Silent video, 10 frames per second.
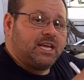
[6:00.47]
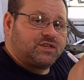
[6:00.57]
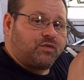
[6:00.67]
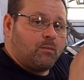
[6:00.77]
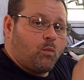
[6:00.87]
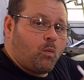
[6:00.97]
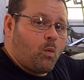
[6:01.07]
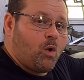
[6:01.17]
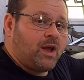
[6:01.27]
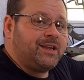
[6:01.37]
is from
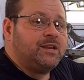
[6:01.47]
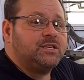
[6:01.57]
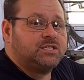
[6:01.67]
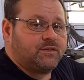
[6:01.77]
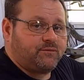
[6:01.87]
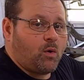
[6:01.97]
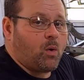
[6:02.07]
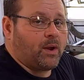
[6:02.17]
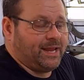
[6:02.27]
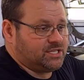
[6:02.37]
1 to 4